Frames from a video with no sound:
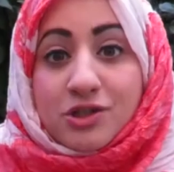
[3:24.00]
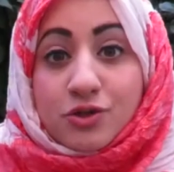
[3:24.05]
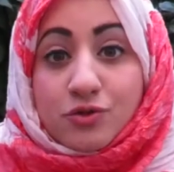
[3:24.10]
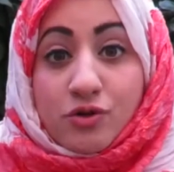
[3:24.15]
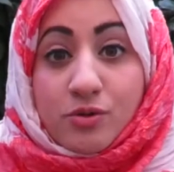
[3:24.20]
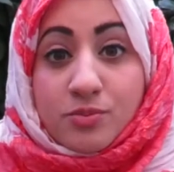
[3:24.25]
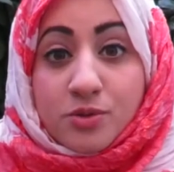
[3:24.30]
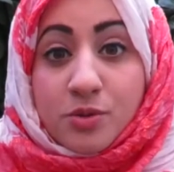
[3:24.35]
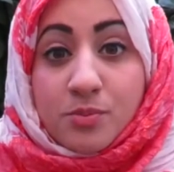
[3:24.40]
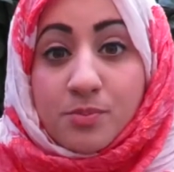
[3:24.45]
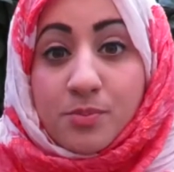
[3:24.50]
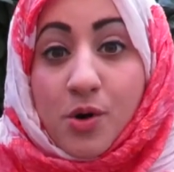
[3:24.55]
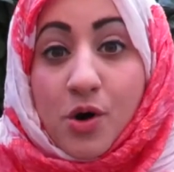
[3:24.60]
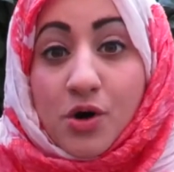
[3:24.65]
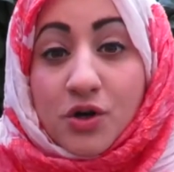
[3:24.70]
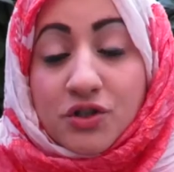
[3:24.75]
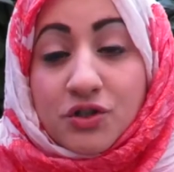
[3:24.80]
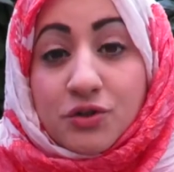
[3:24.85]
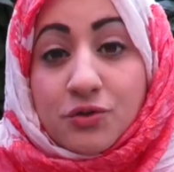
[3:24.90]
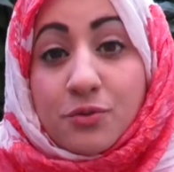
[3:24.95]
description
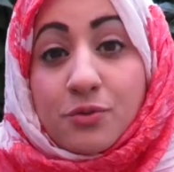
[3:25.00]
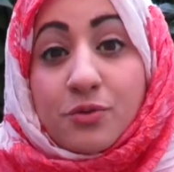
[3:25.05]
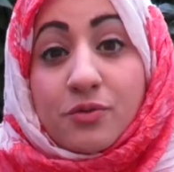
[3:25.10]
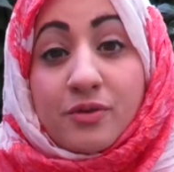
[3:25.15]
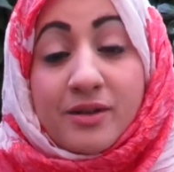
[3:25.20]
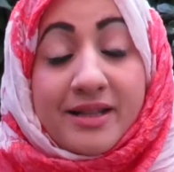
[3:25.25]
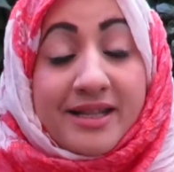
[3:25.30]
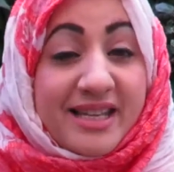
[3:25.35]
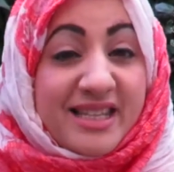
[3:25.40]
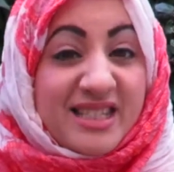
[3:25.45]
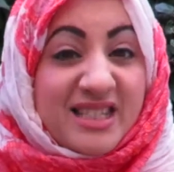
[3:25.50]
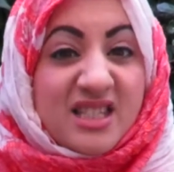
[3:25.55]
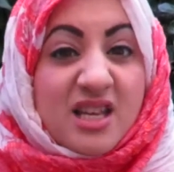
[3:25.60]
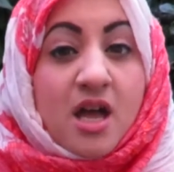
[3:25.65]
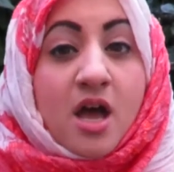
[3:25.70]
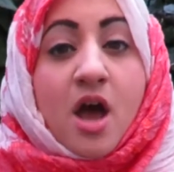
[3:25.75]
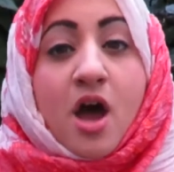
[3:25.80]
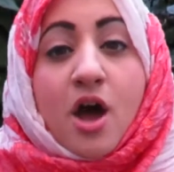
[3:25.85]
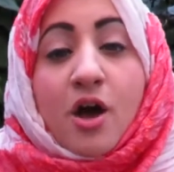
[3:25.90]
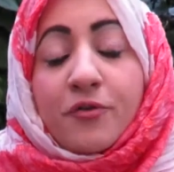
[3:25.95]
box to list
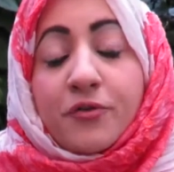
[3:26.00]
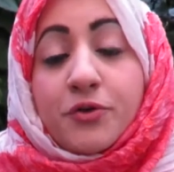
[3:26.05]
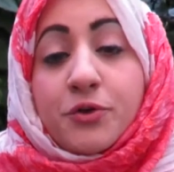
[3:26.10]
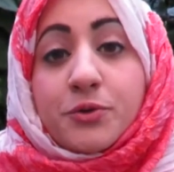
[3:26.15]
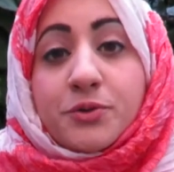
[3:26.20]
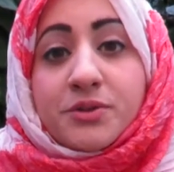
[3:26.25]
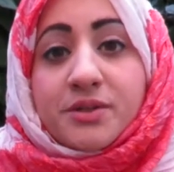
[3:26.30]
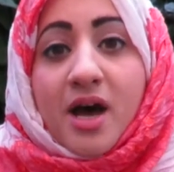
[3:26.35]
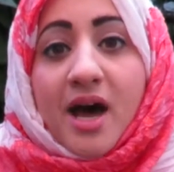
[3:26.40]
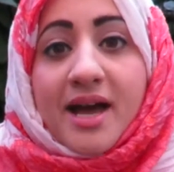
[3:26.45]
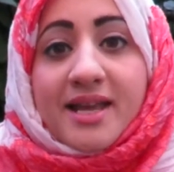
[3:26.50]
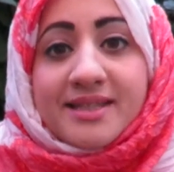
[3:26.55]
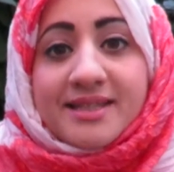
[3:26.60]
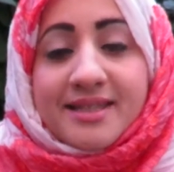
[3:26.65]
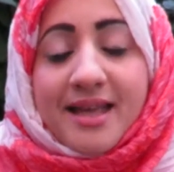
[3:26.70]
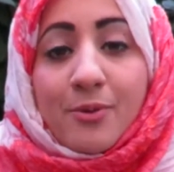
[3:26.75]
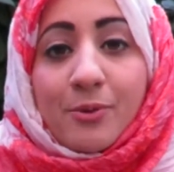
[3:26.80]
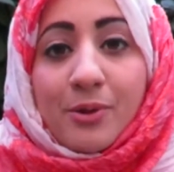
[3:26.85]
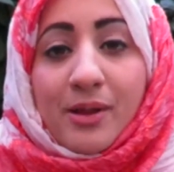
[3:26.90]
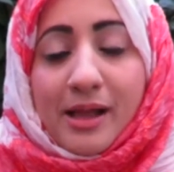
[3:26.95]
a few sites
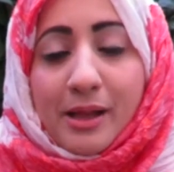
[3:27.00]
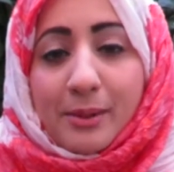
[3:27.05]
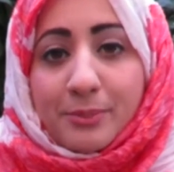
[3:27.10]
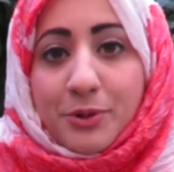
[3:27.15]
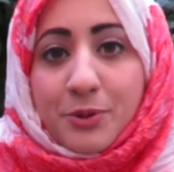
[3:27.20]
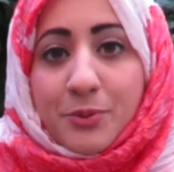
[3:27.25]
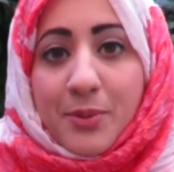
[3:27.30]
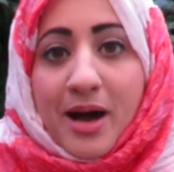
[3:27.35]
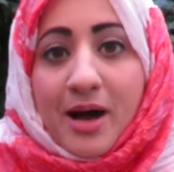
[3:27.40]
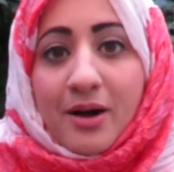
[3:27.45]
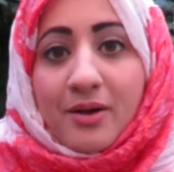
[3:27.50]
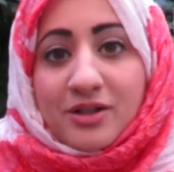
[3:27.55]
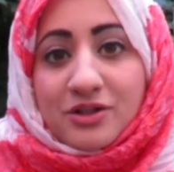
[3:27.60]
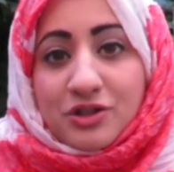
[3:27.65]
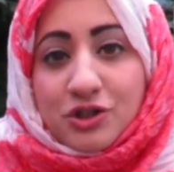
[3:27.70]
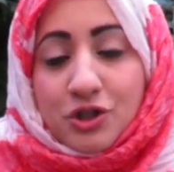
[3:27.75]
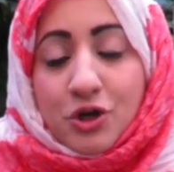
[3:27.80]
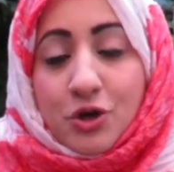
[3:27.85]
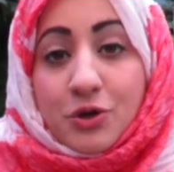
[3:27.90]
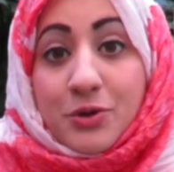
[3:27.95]
that will help you out
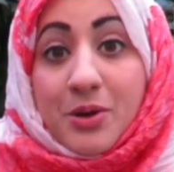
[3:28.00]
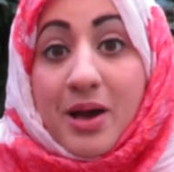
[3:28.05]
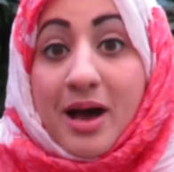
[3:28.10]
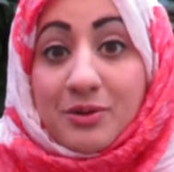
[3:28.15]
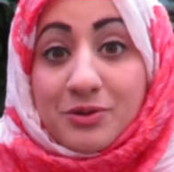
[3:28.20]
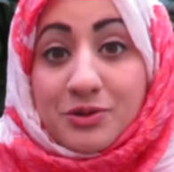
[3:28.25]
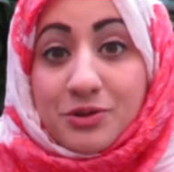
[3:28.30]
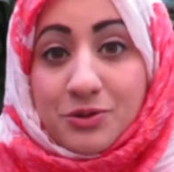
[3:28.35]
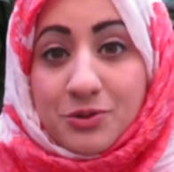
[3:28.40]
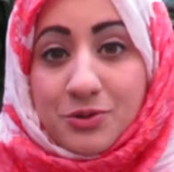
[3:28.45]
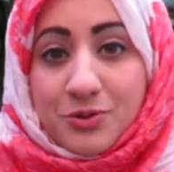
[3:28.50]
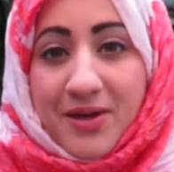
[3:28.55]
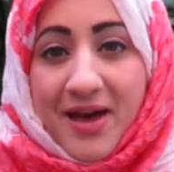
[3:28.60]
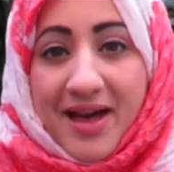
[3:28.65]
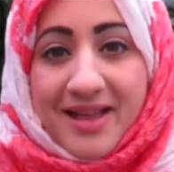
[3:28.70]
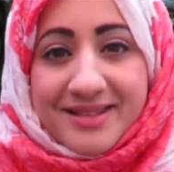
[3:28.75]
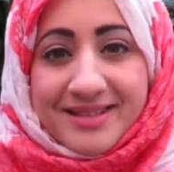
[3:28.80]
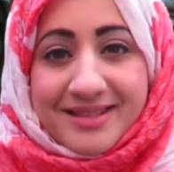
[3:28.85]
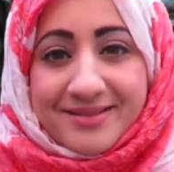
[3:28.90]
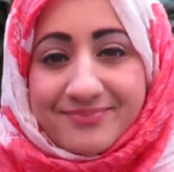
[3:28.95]
and show you how to do
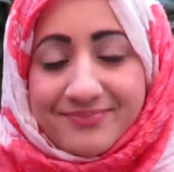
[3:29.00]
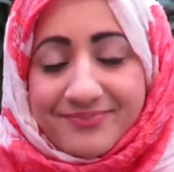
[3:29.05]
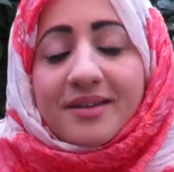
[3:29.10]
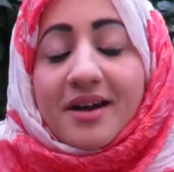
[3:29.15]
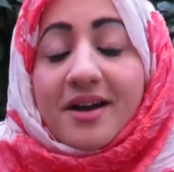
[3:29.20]
that.